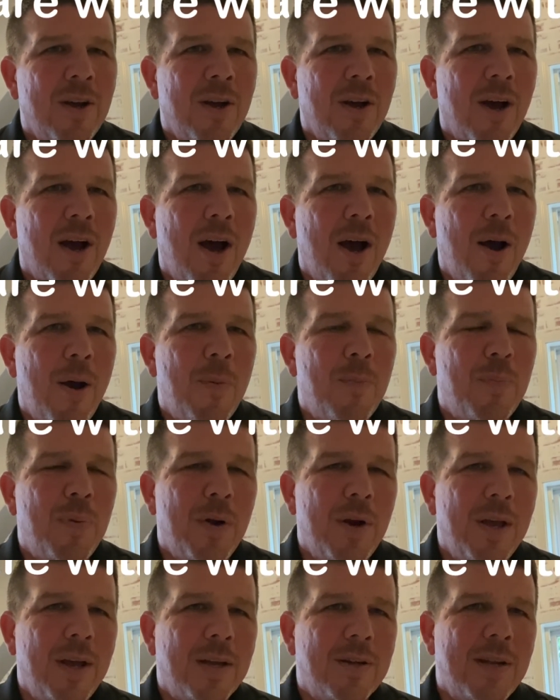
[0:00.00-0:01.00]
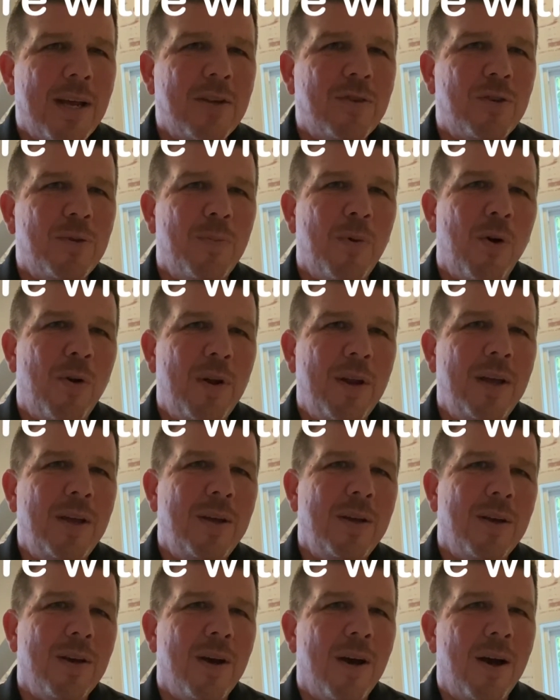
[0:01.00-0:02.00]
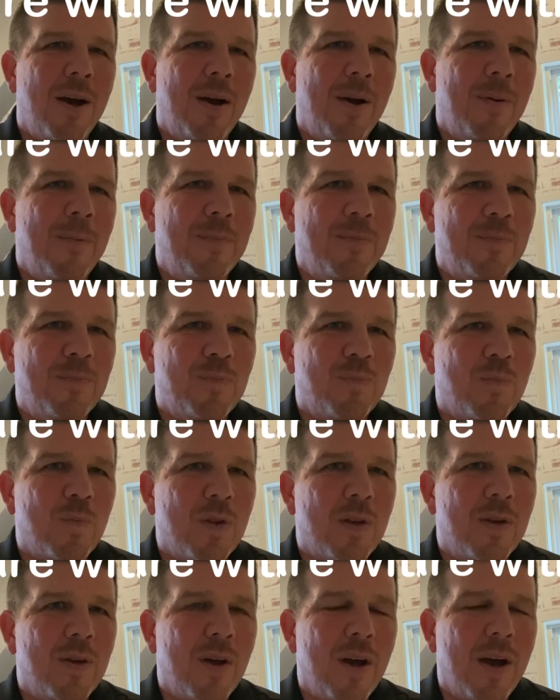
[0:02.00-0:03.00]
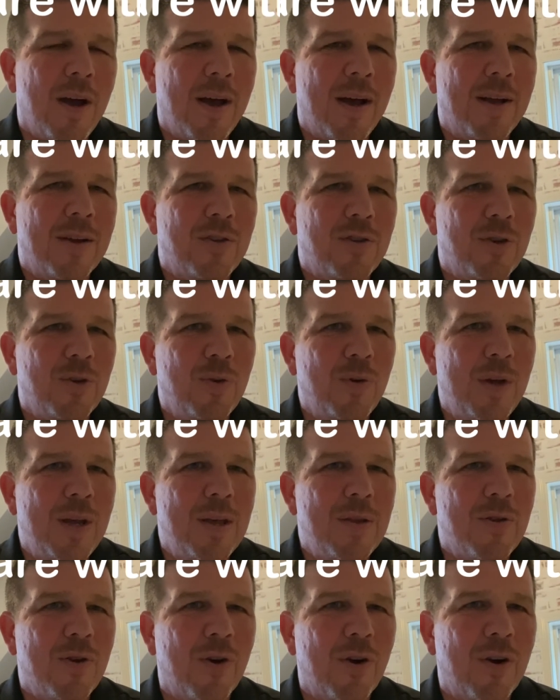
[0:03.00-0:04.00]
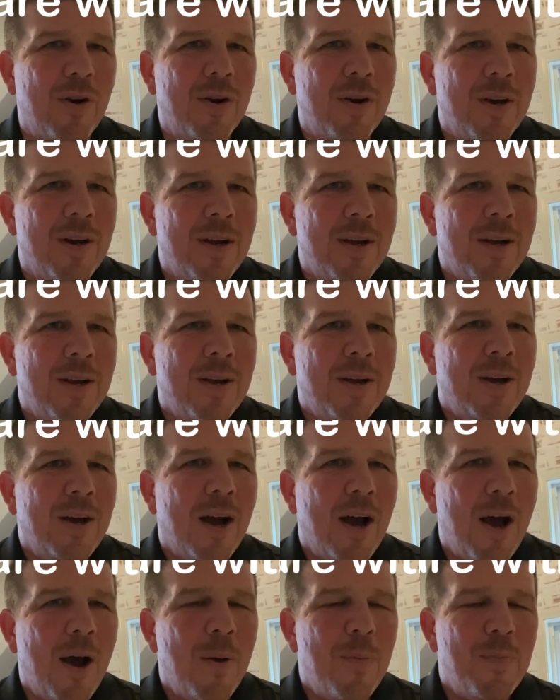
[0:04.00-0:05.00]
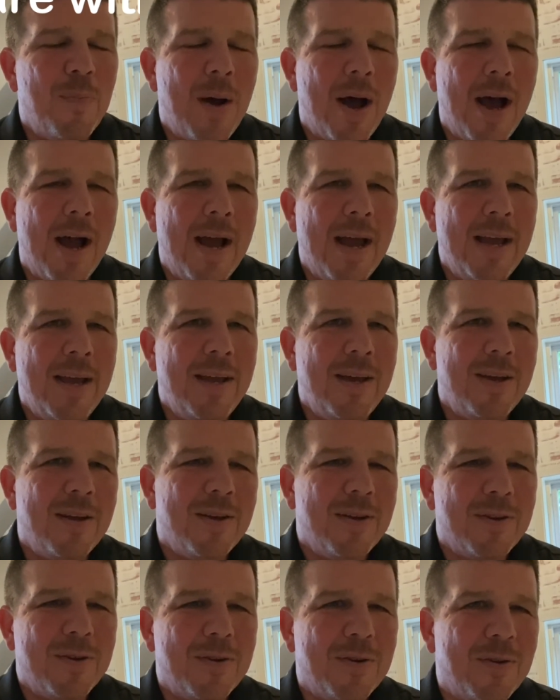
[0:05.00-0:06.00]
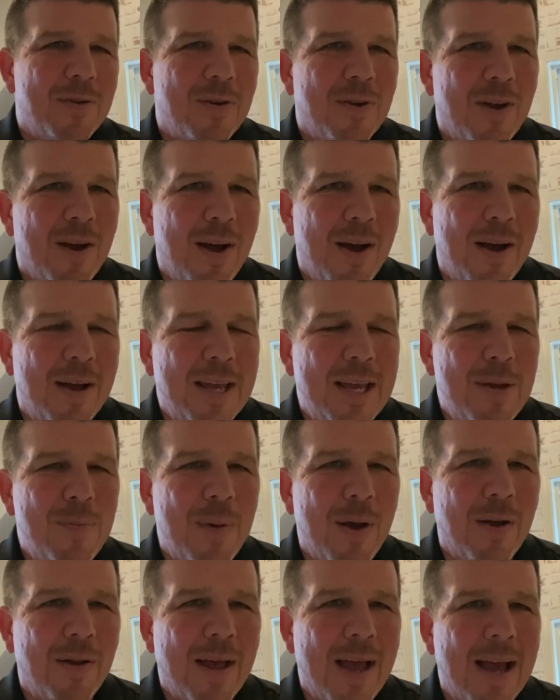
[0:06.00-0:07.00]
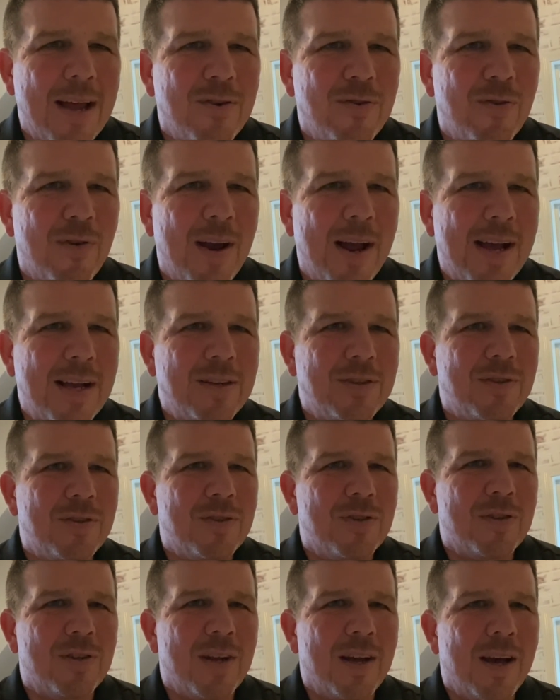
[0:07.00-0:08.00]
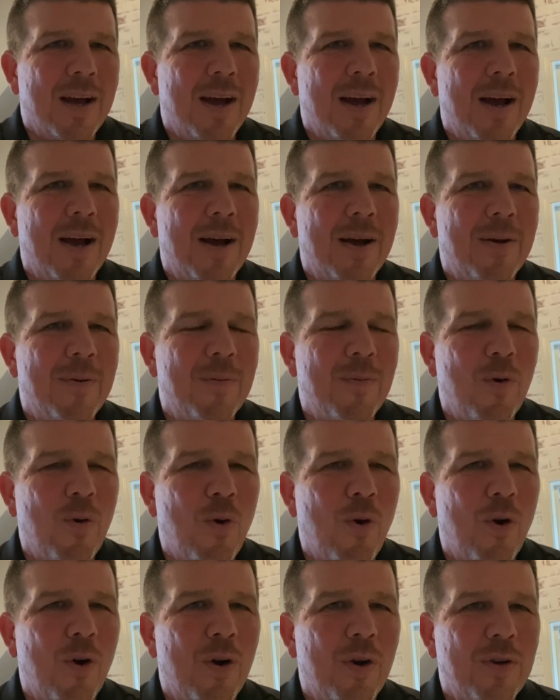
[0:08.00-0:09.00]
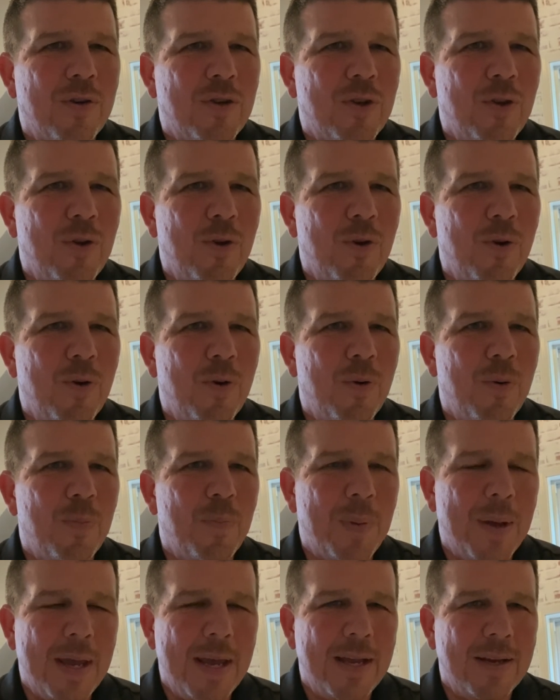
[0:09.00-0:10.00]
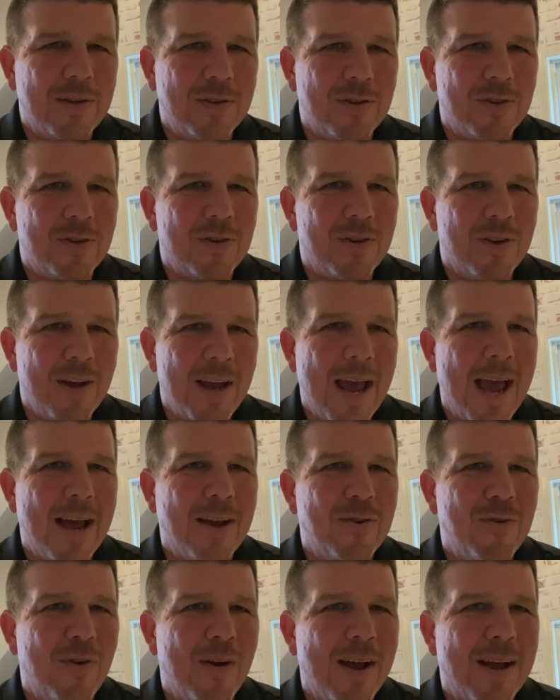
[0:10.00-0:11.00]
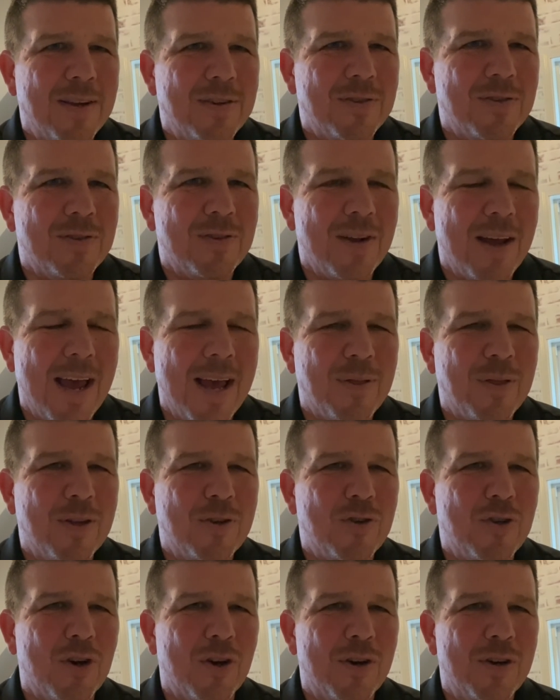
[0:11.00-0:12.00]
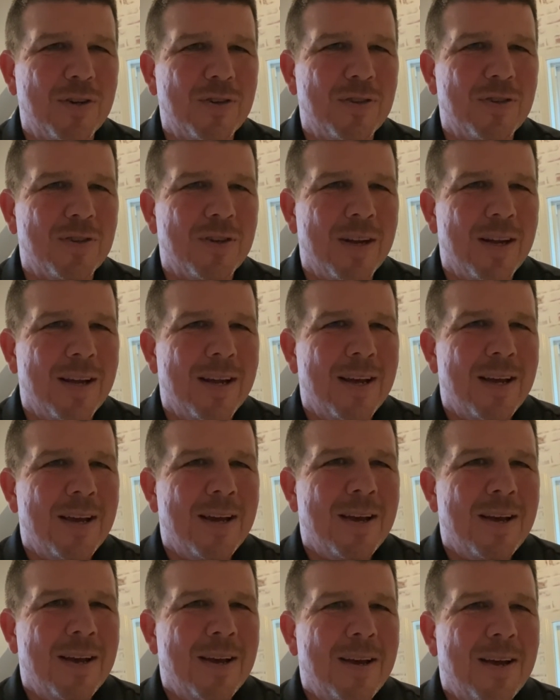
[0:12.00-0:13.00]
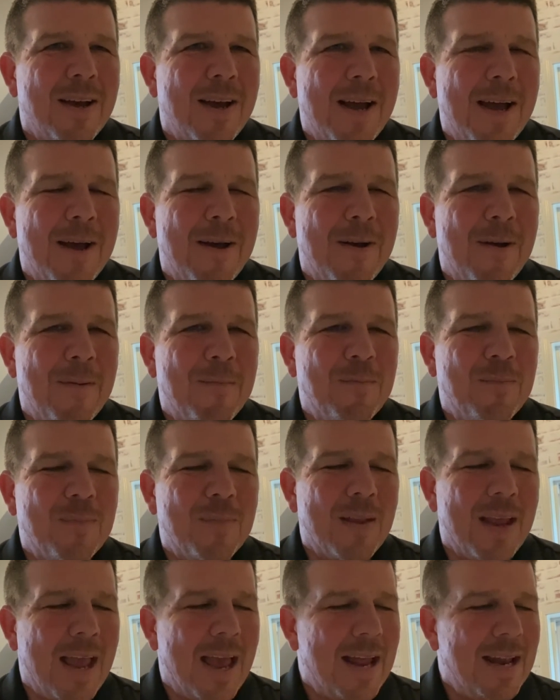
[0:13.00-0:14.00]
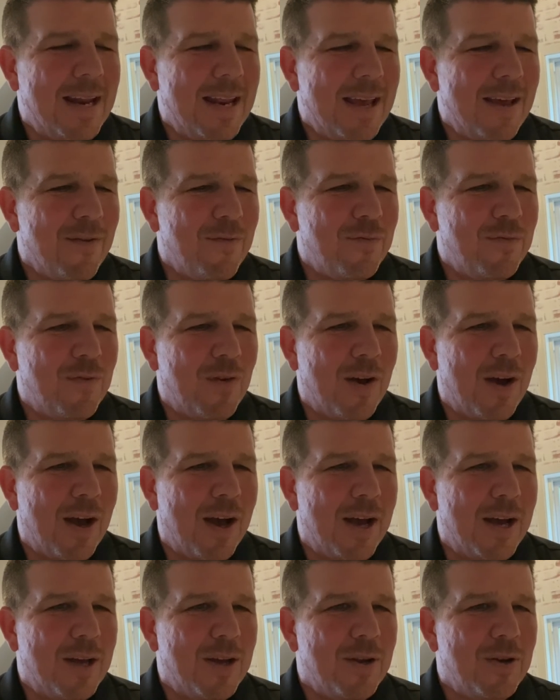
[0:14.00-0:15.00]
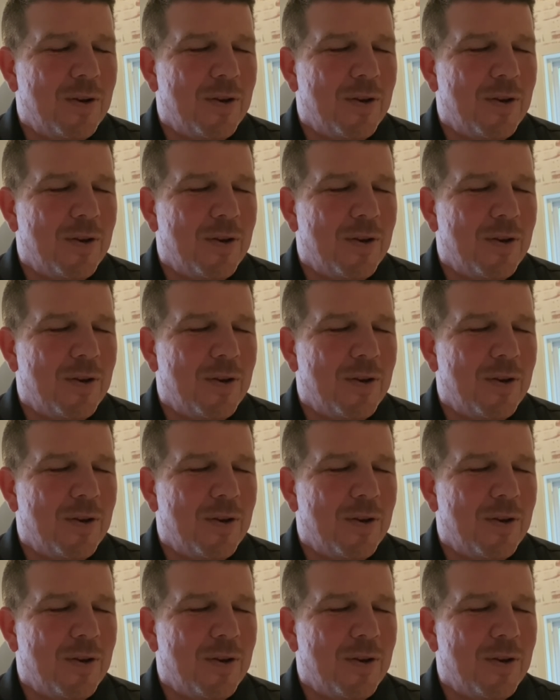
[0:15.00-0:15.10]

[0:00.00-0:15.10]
um, putting a testimony um, uh, to either uh, my uh, email address um, or to Pete's address at the church. Um, and if uh,